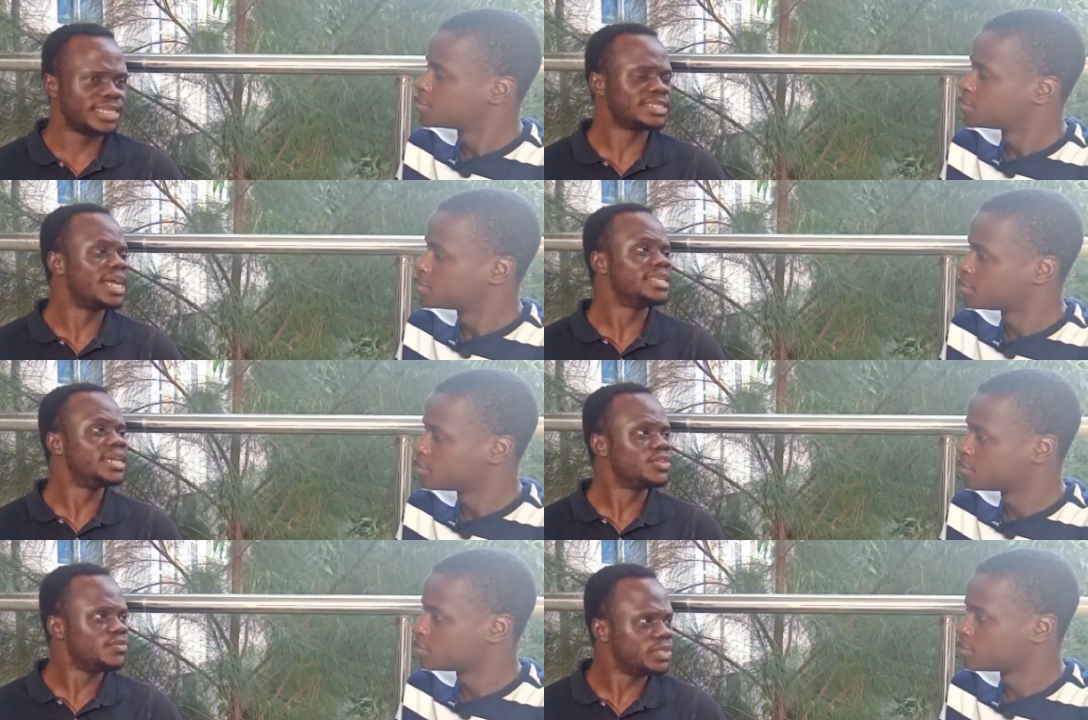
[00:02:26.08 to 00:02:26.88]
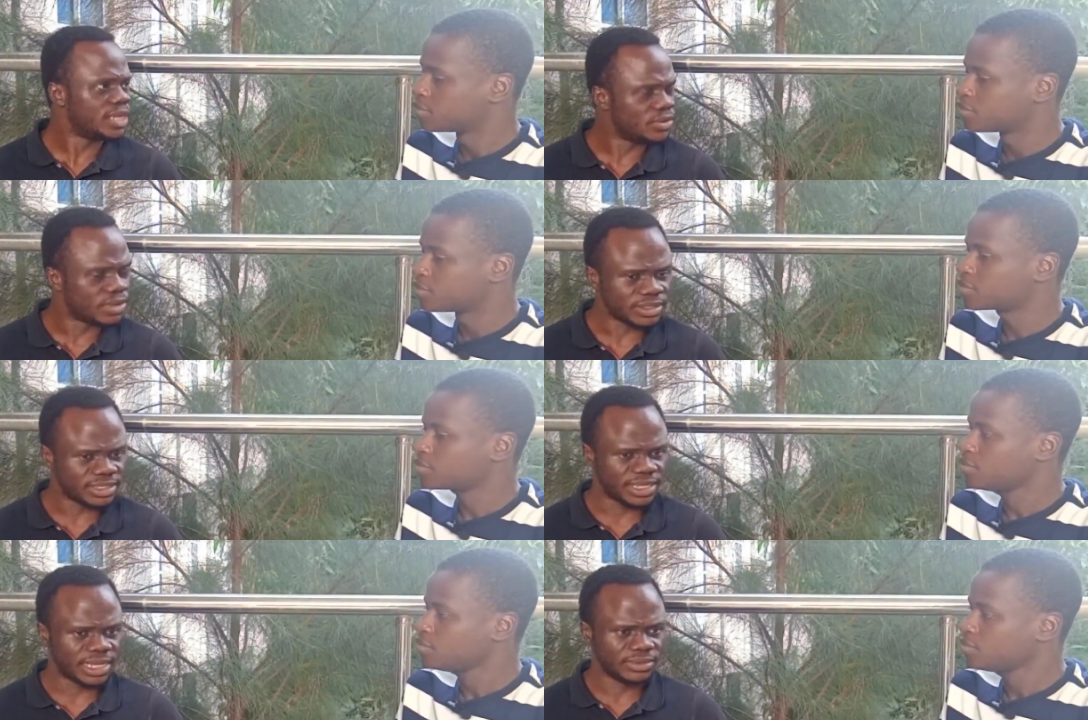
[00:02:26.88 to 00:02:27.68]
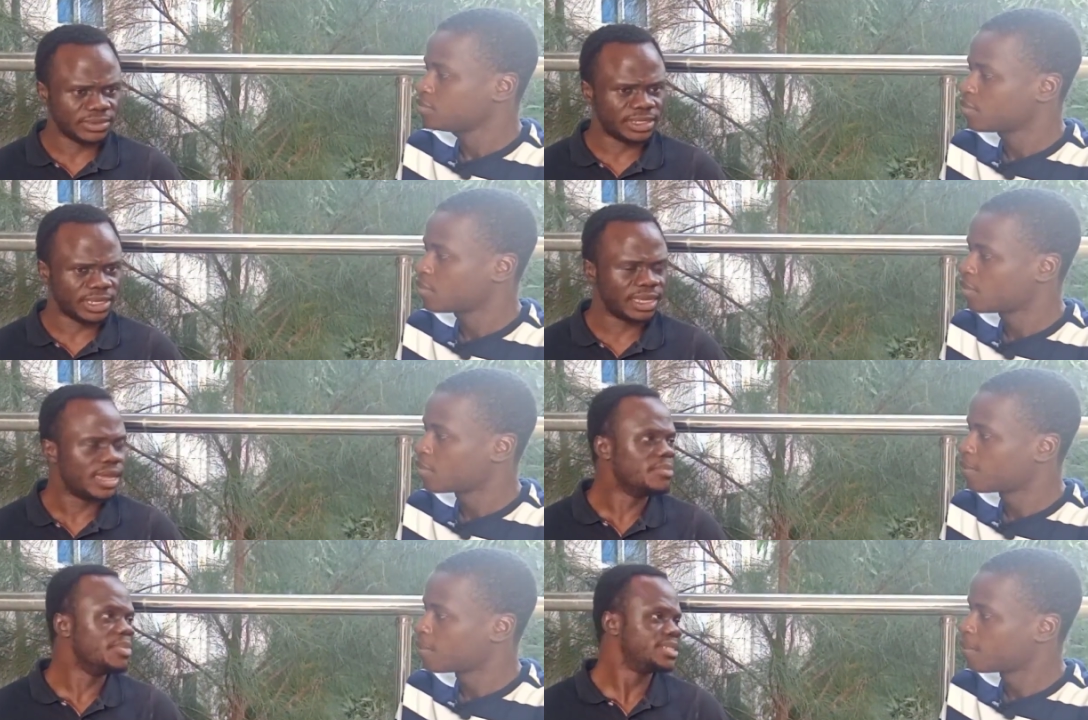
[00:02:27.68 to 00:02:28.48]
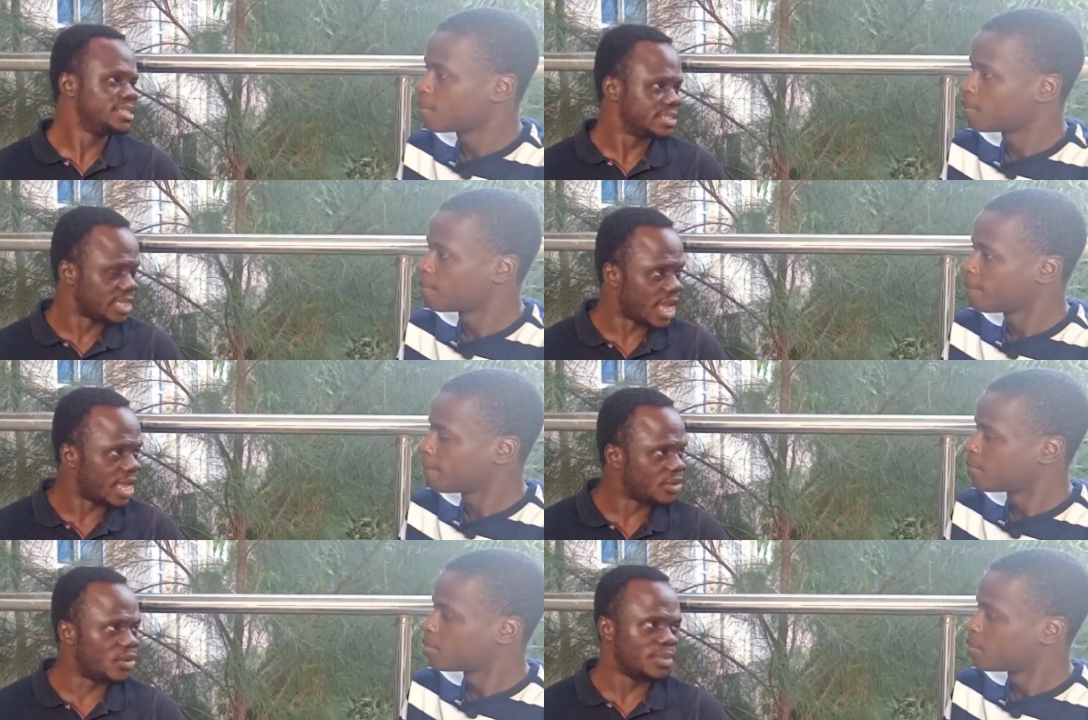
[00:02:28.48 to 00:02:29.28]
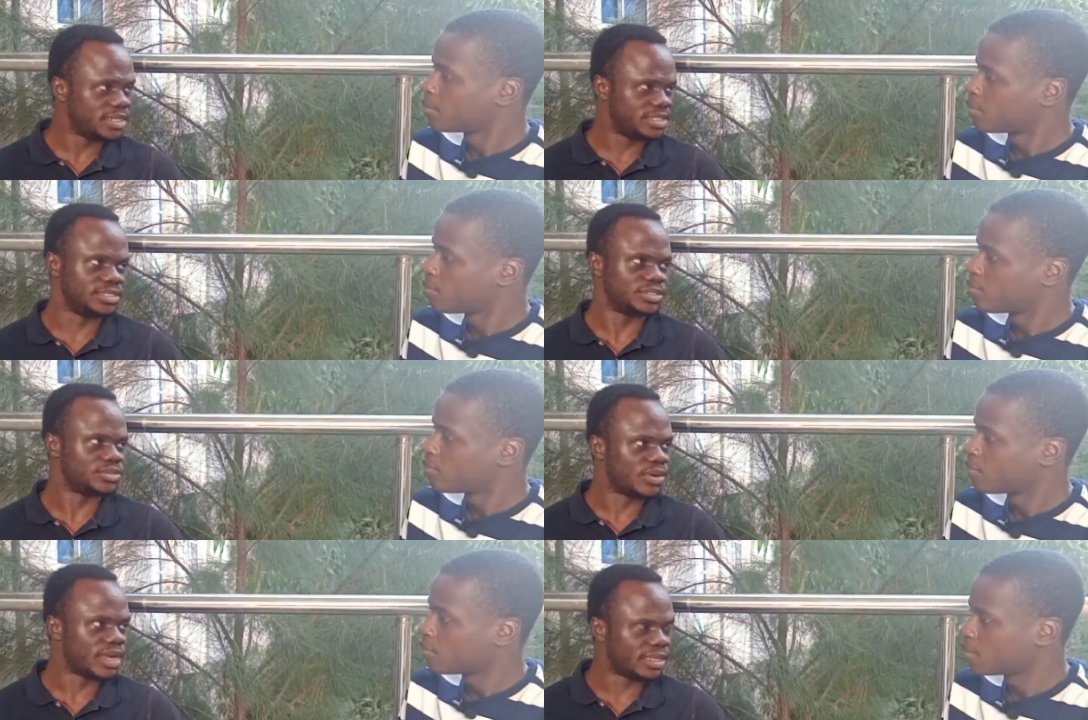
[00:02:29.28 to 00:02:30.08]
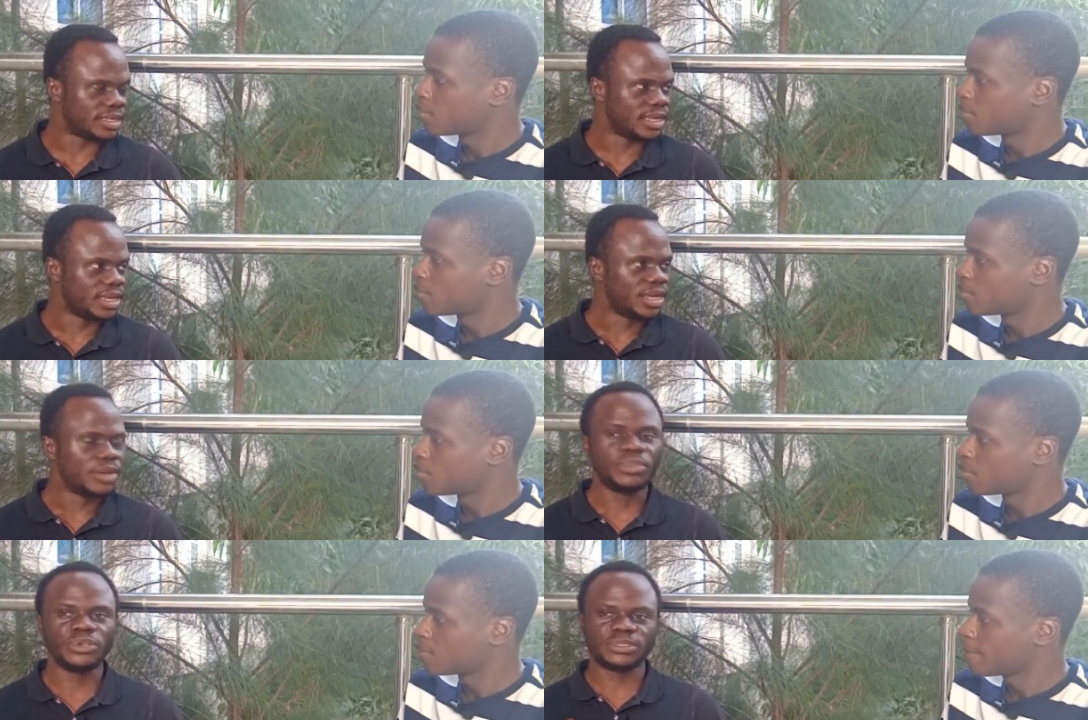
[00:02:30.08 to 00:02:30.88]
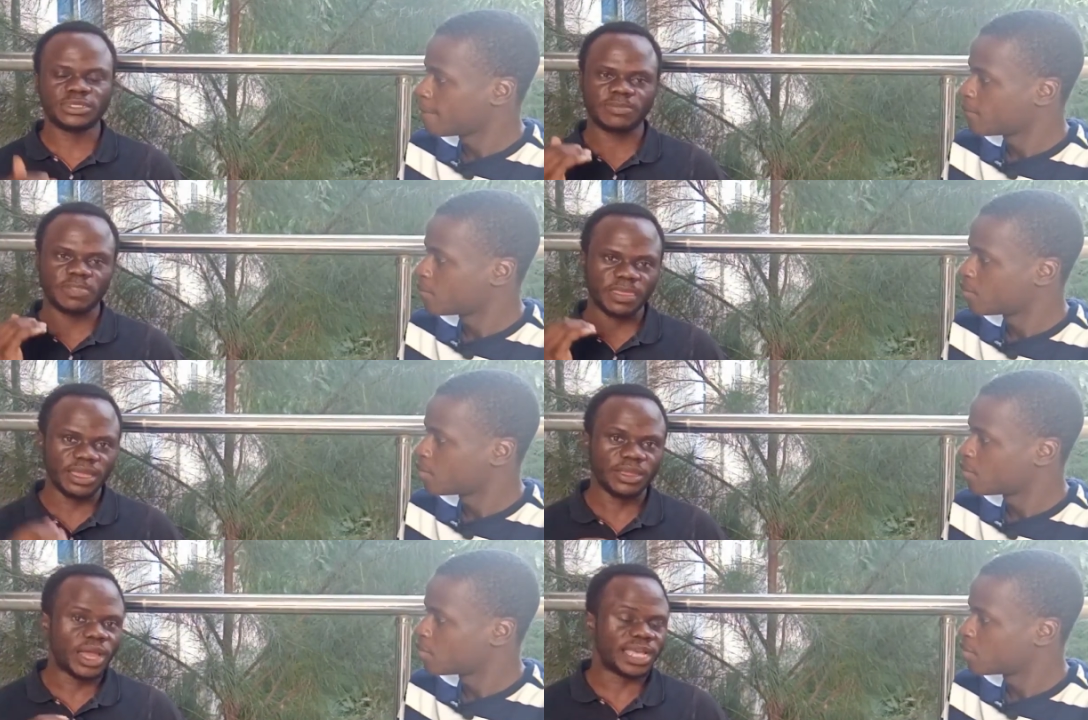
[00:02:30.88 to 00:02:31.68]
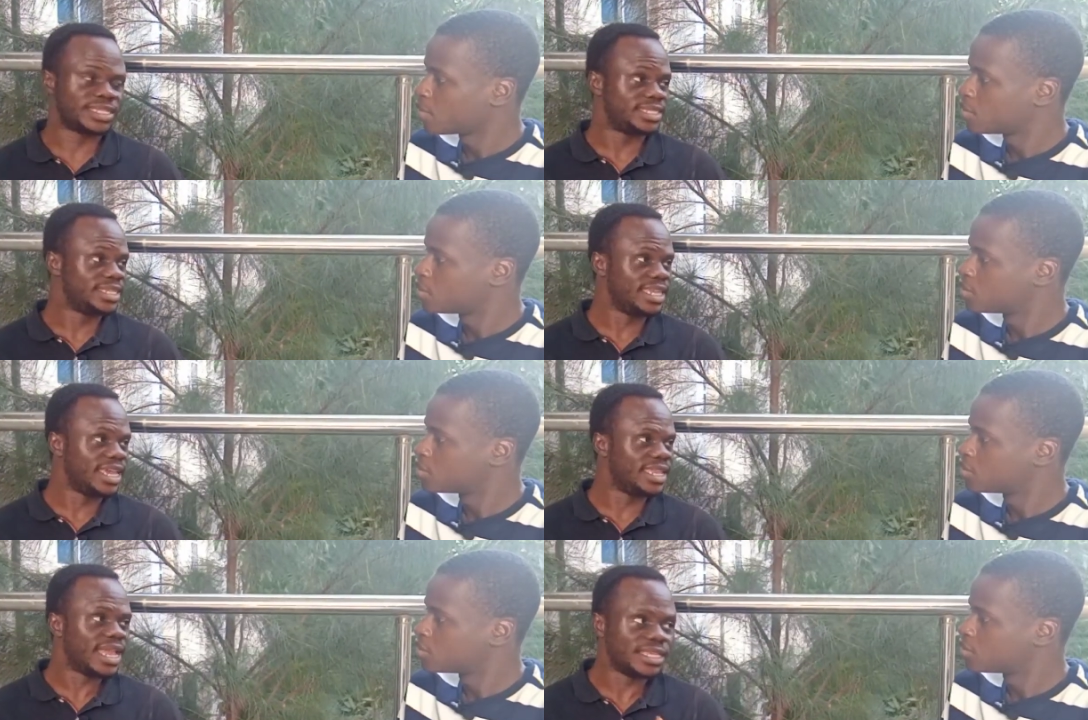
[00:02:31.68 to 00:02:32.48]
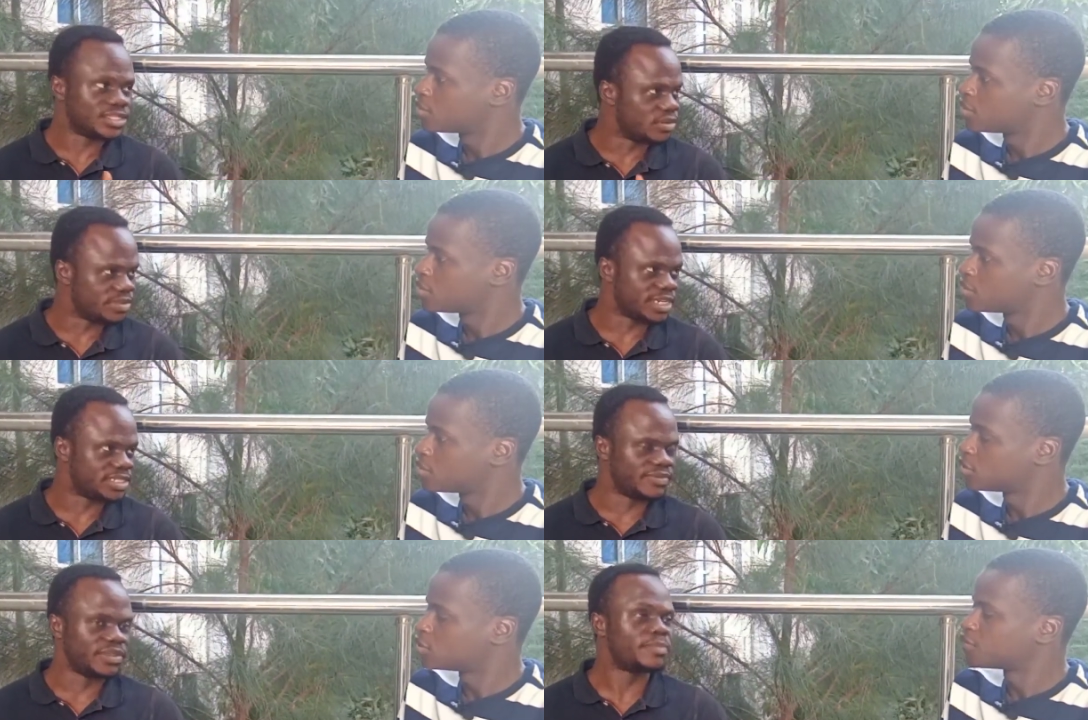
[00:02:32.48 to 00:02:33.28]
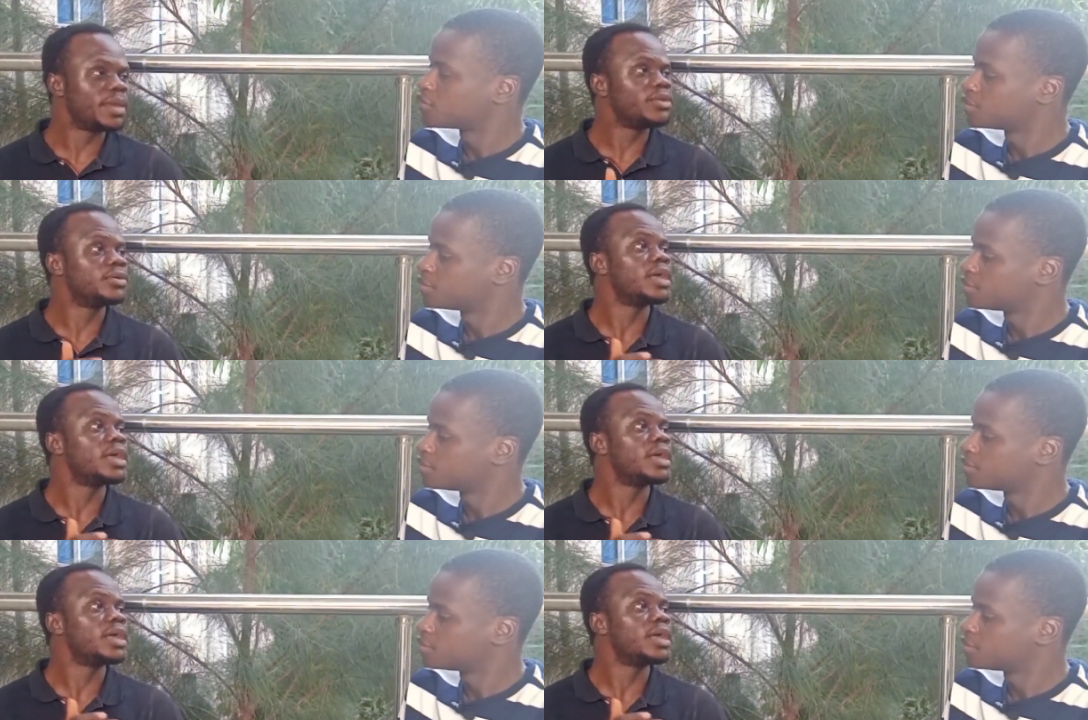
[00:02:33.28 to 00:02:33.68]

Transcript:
Speaker 1: Just at the end of the day, you now see that okay, medicine is hard or medicine is not hard. But as I said earlier, it's subjective, depending